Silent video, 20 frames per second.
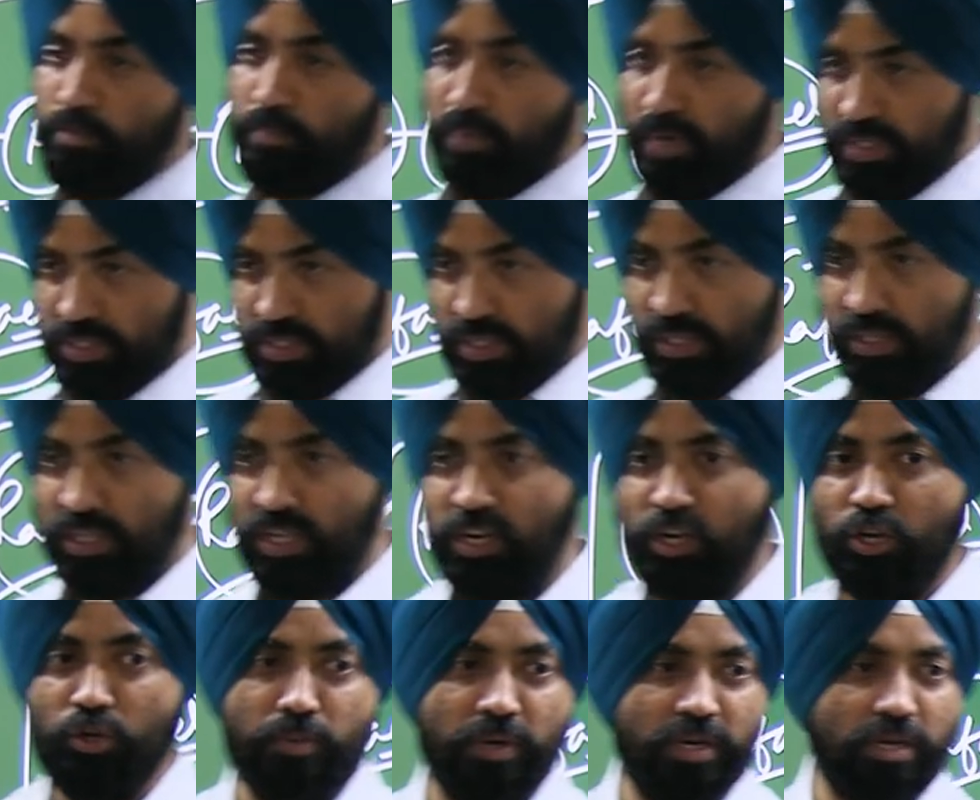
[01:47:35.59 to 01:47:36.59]
Pressing the
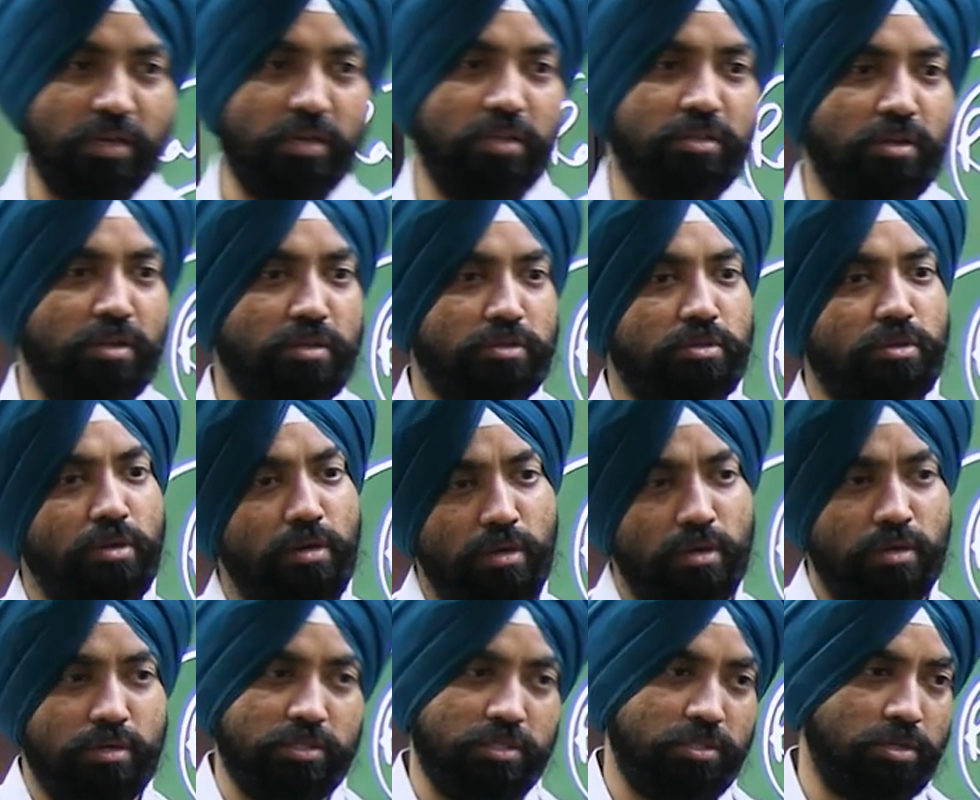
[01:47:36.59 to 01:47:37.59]
radio button is also
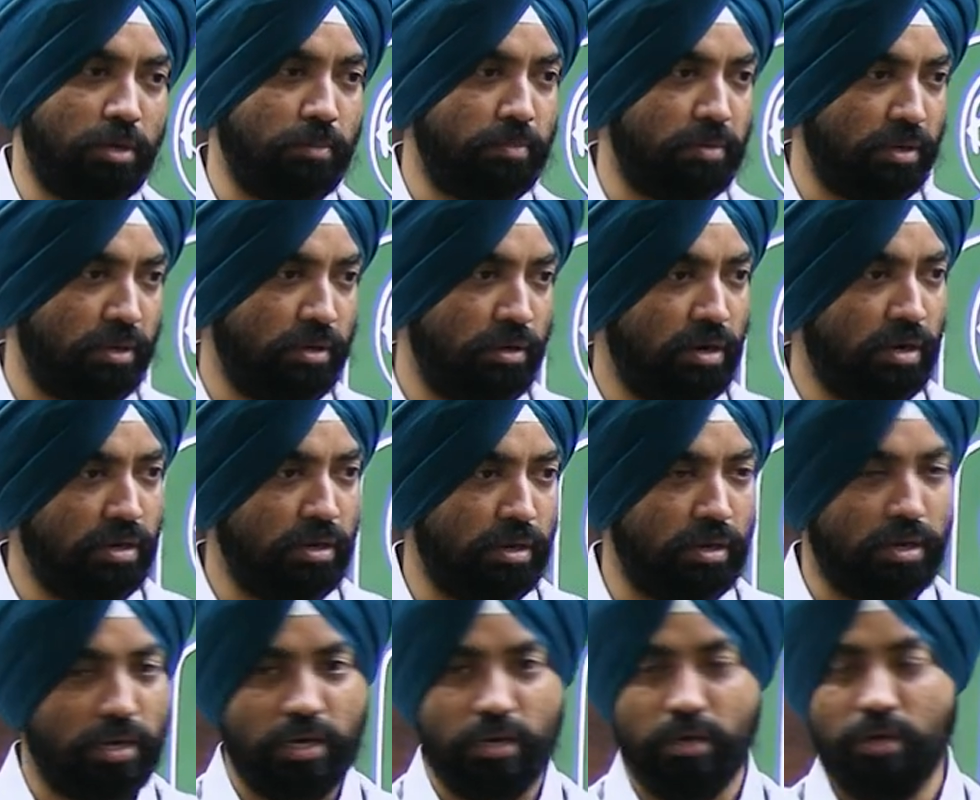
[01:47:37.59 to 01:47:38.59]
stopped,
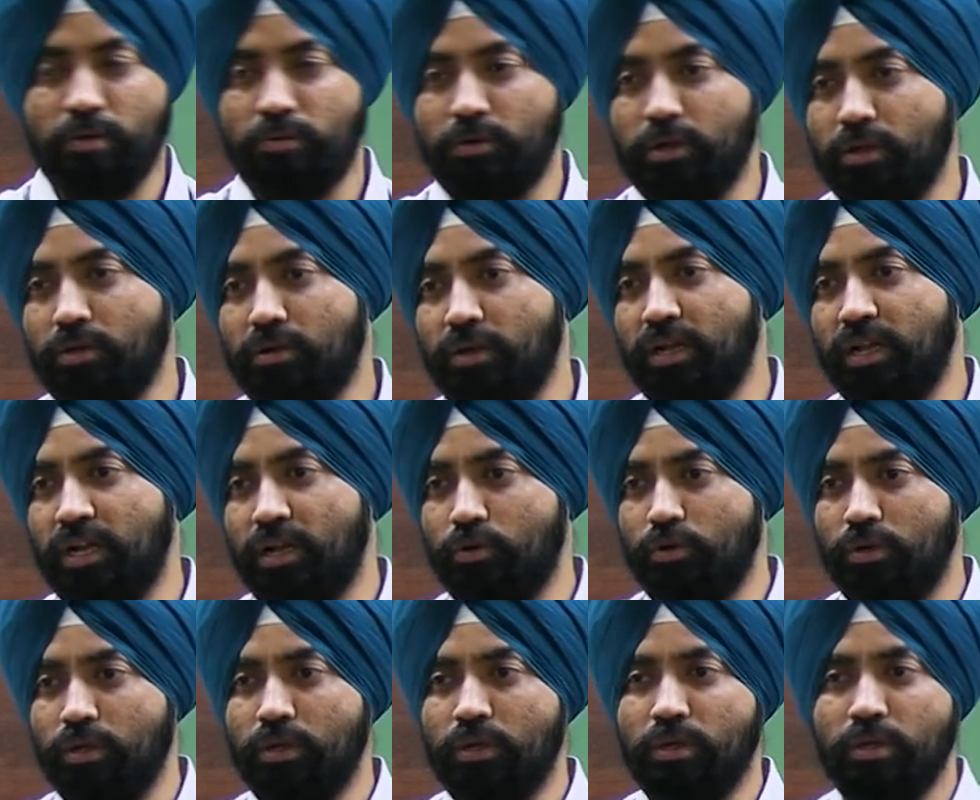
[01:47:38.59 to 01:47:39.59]
not what you call
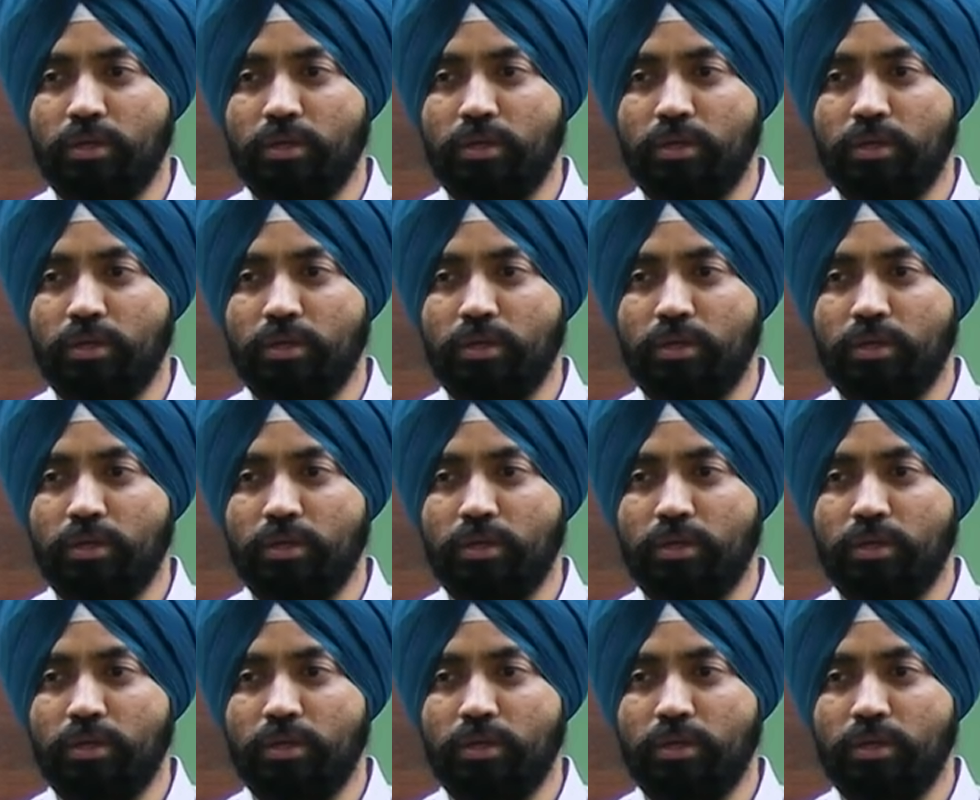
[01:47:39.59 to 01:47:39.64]
allowed.